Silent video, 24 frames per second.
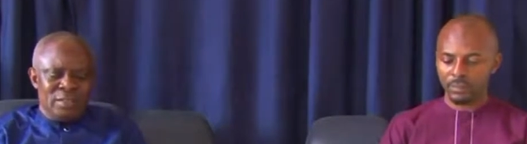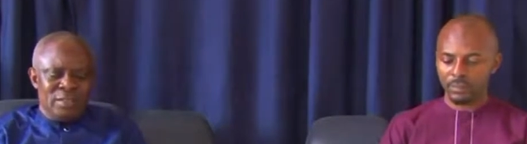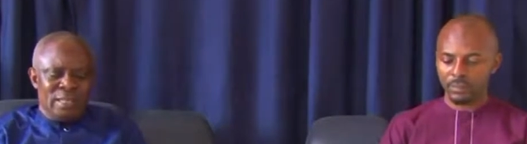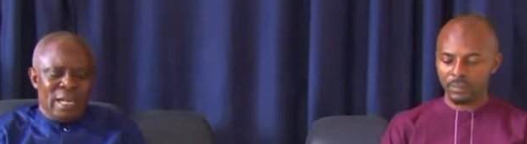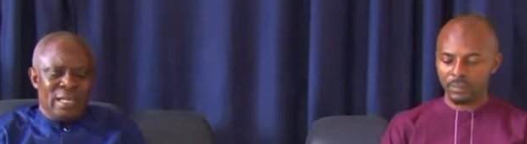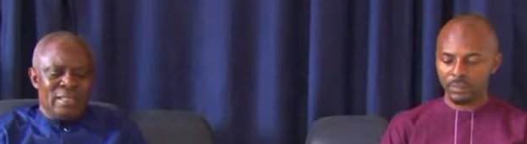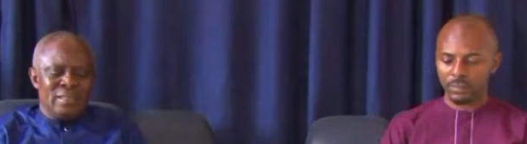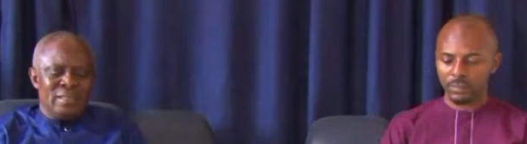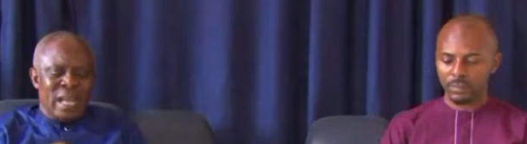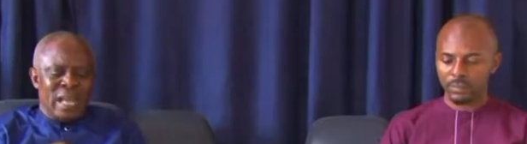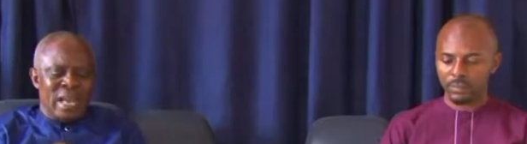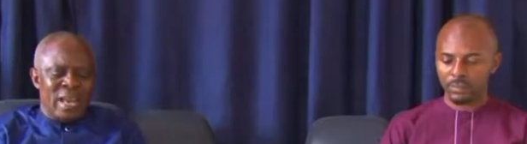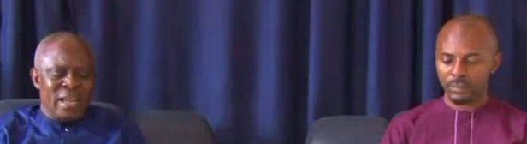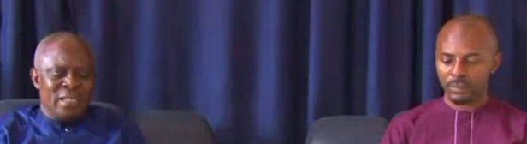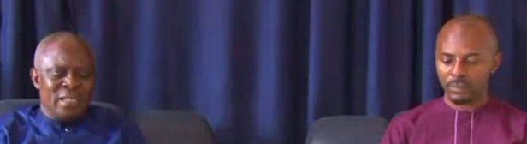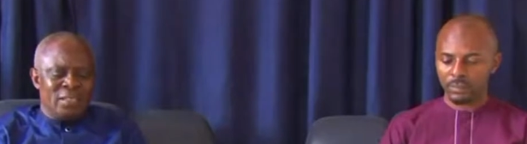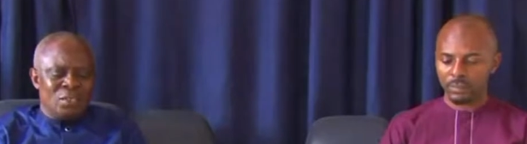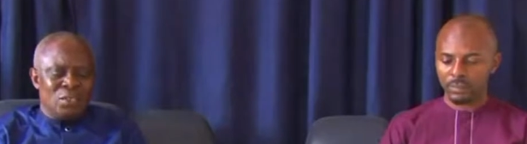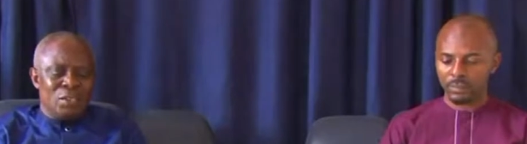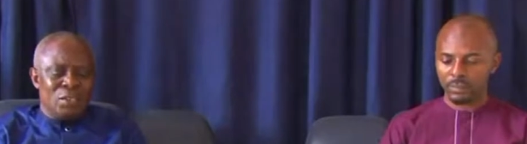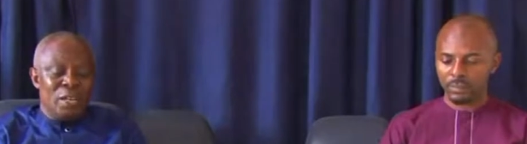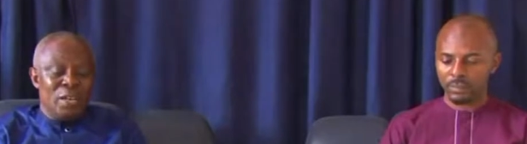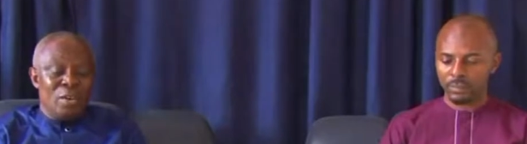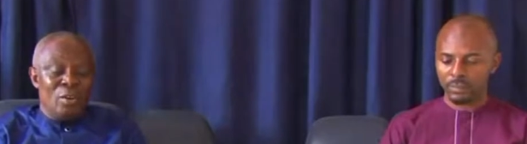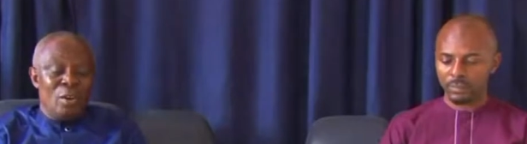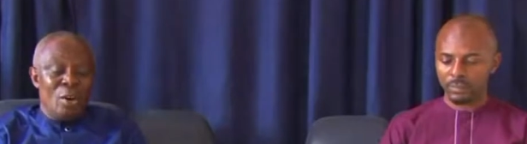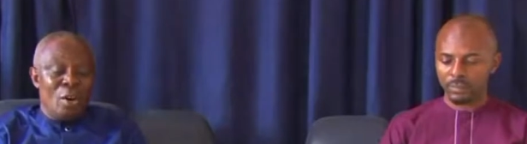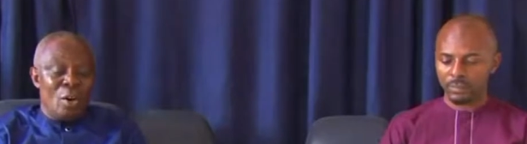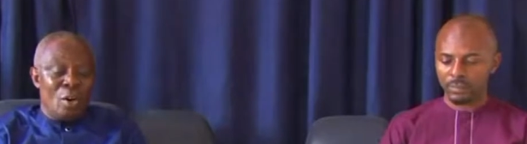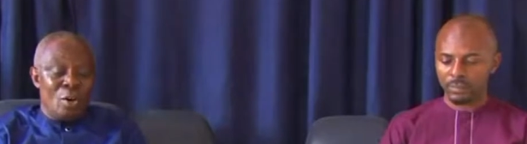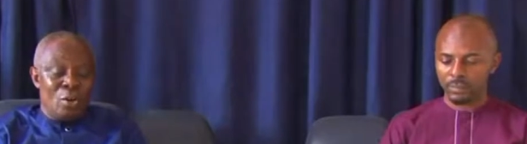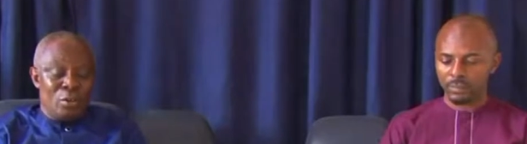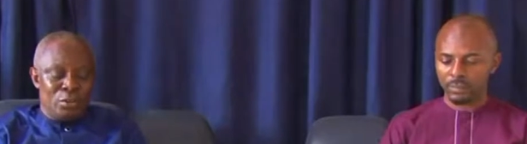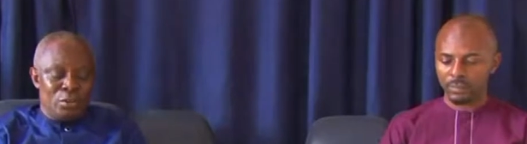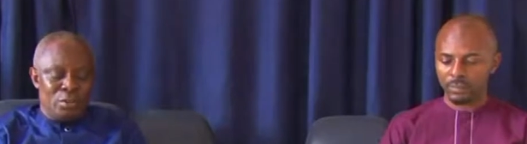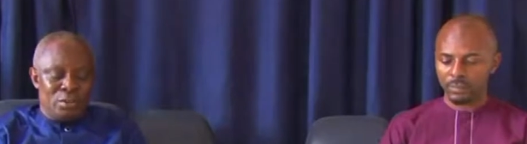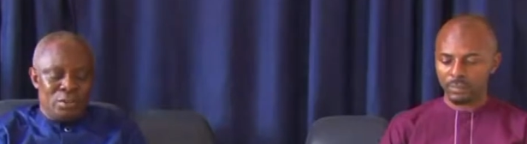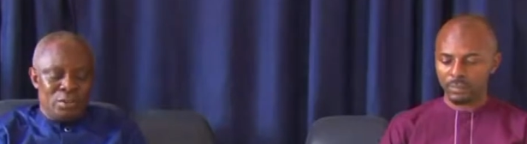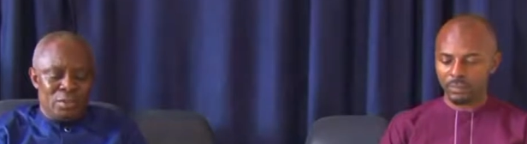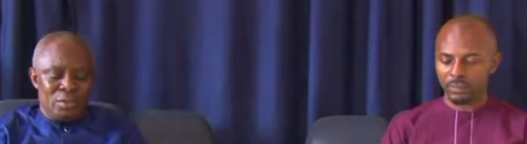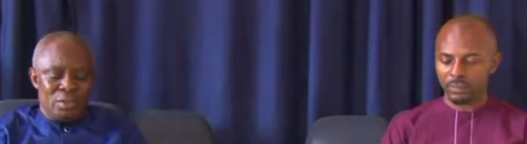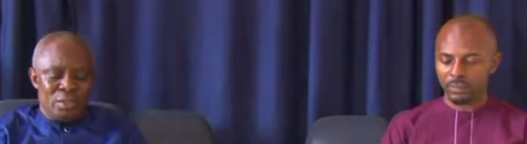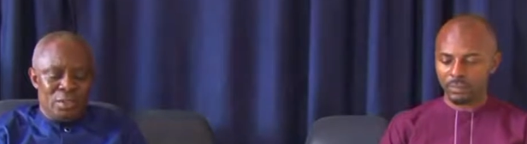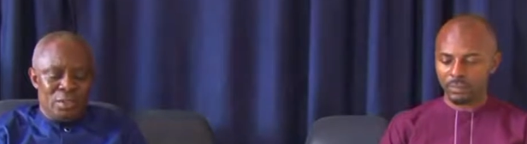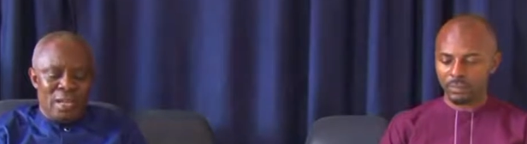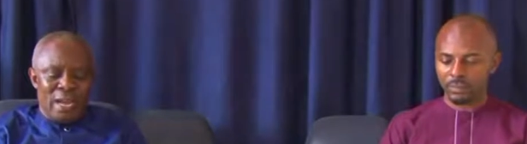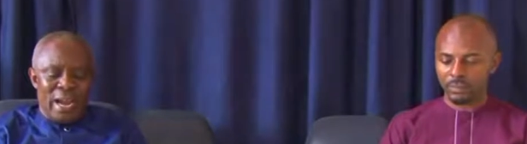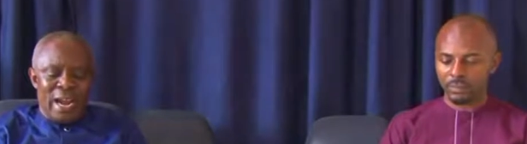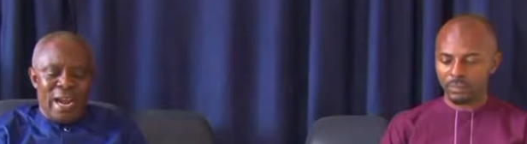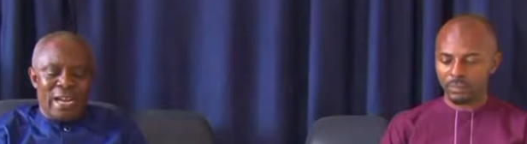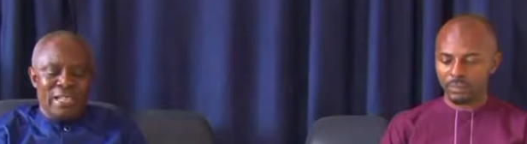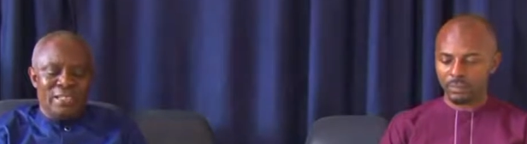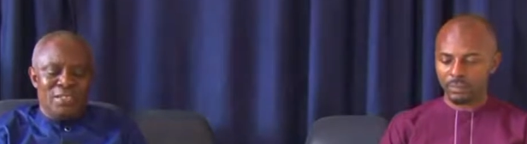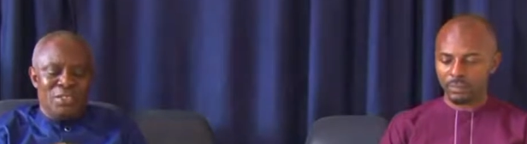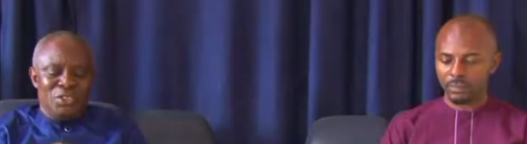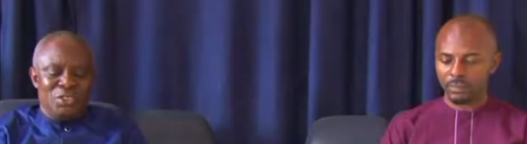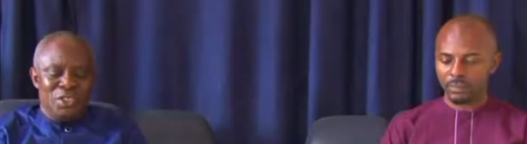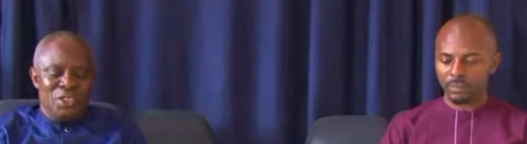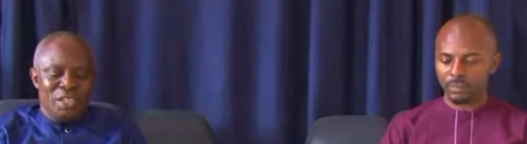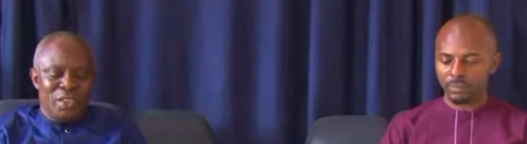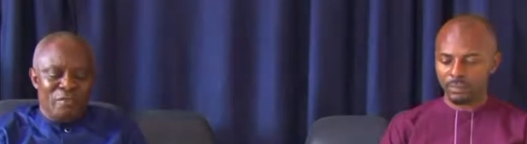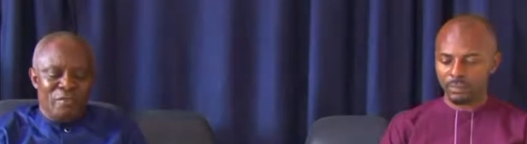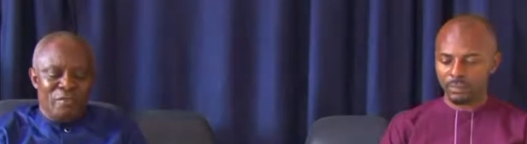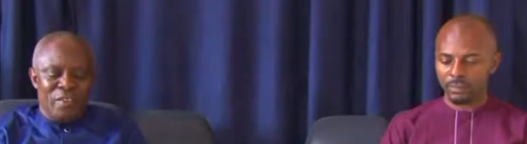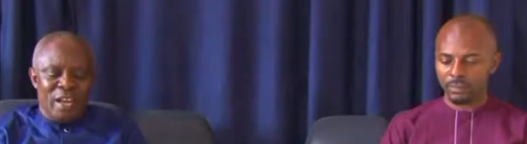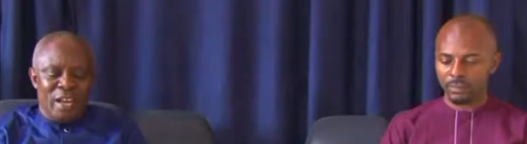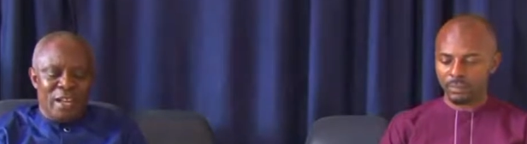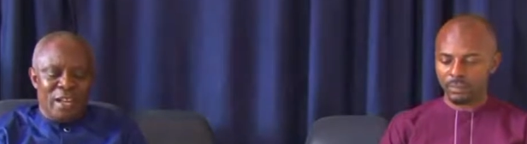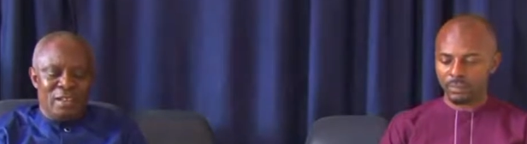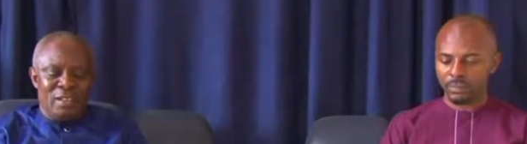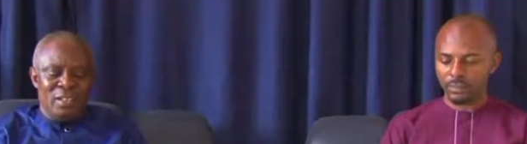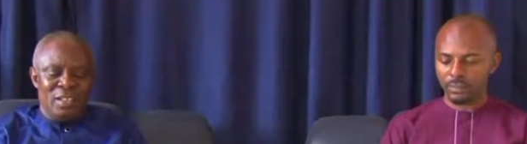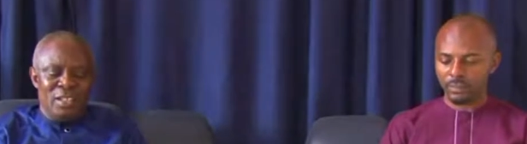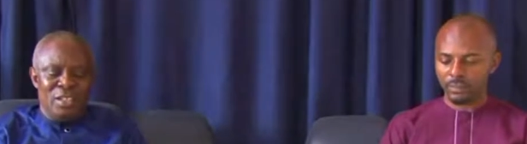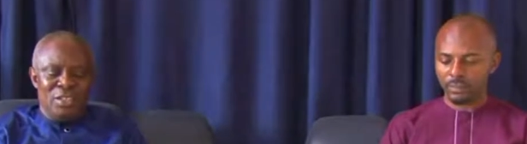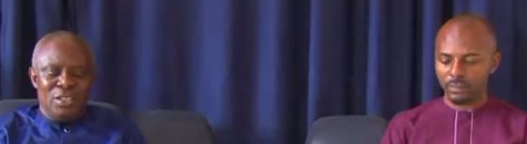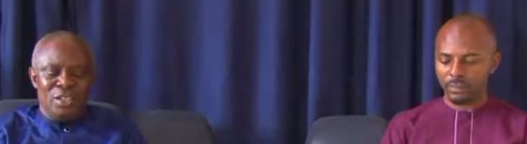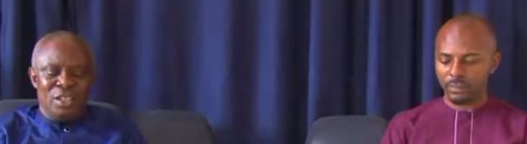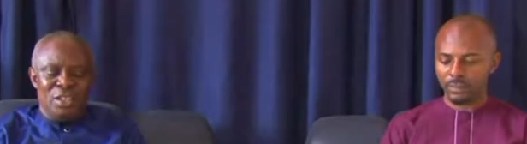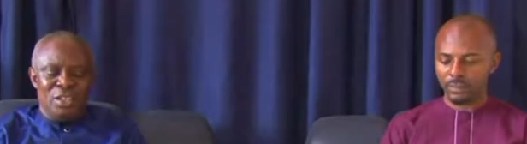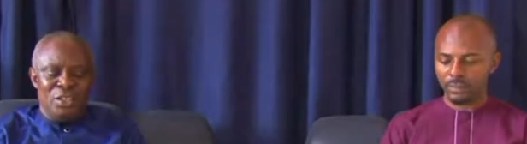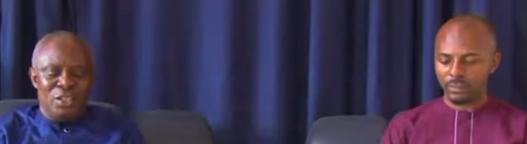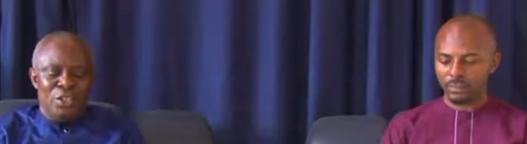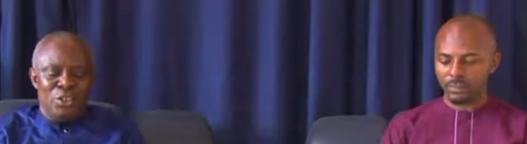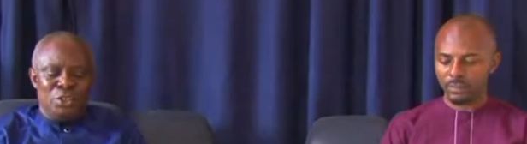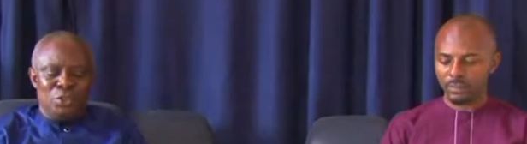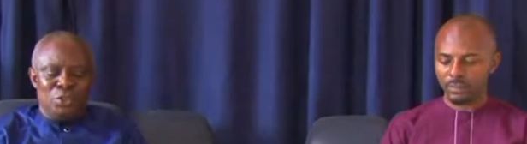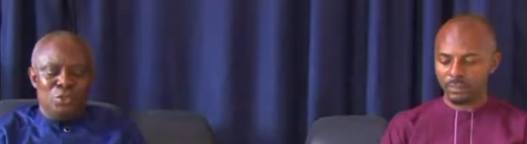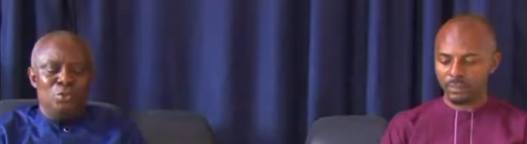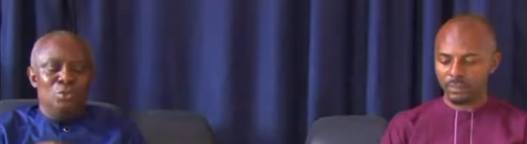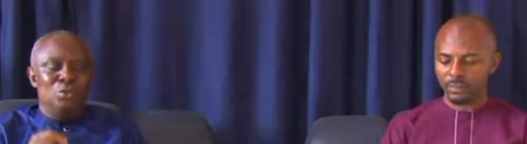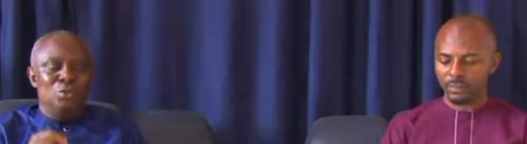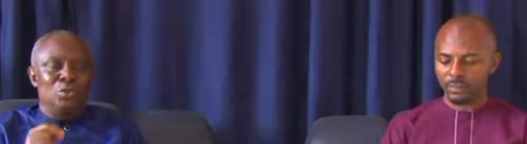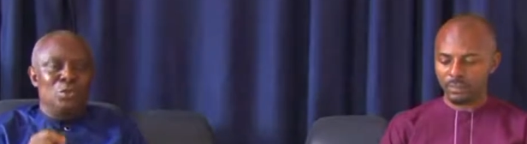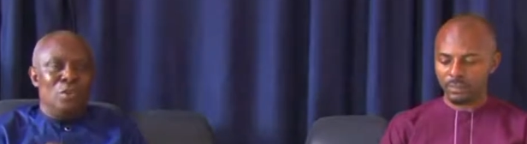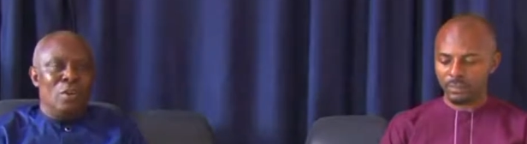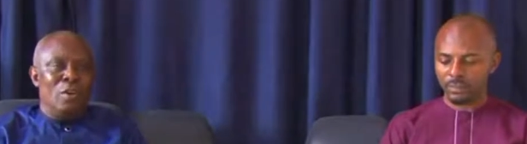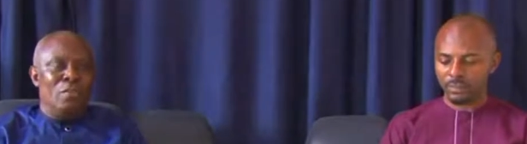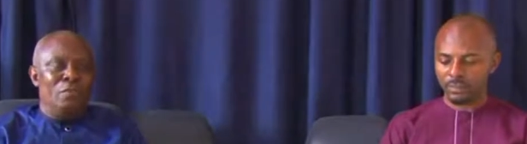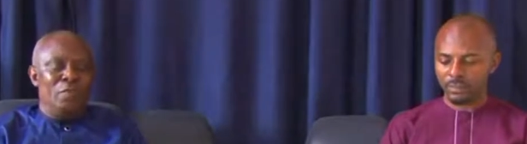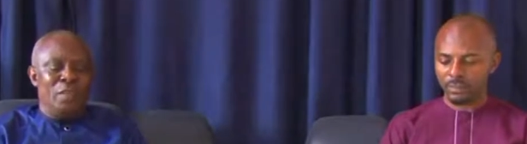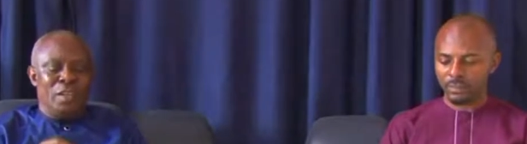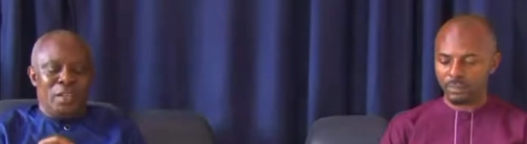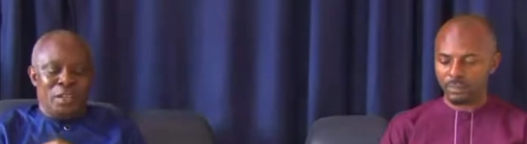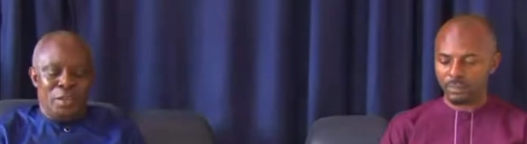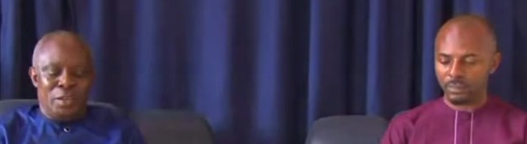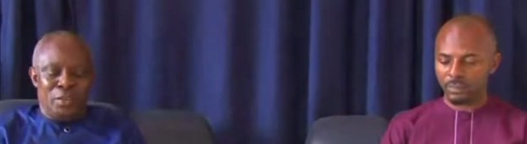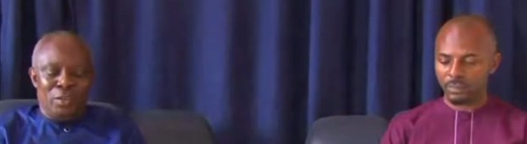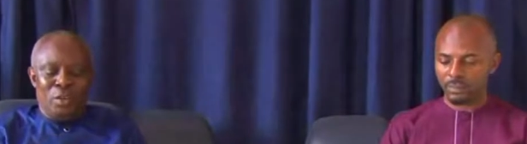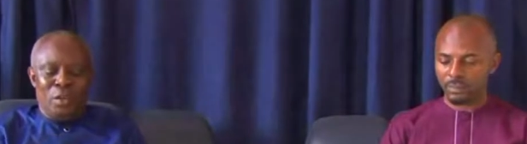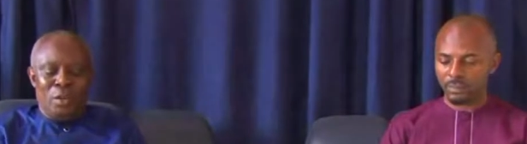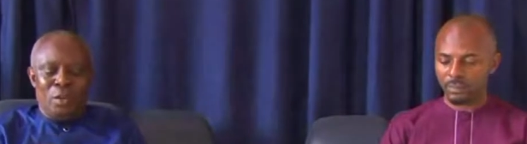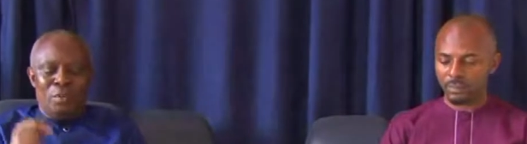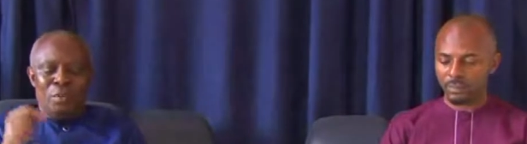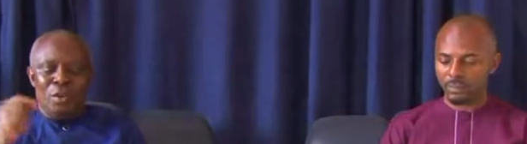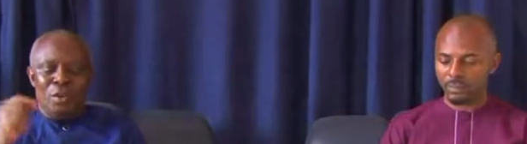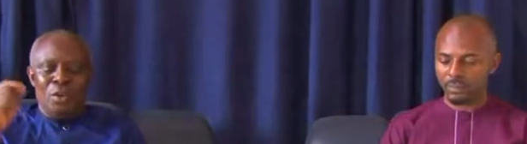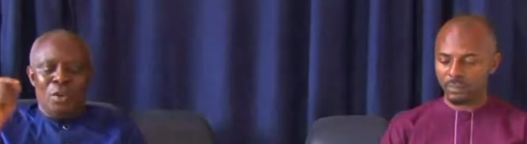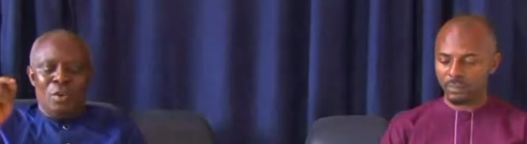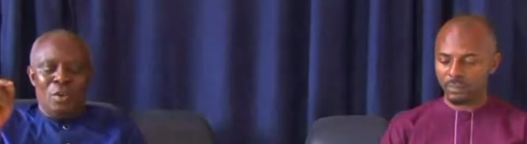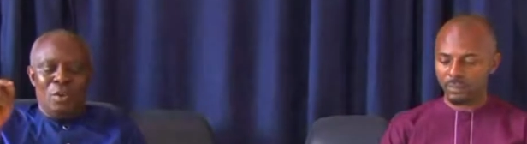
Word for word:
Speaker 1: that dietary laws are trivial in the issues of the kingdom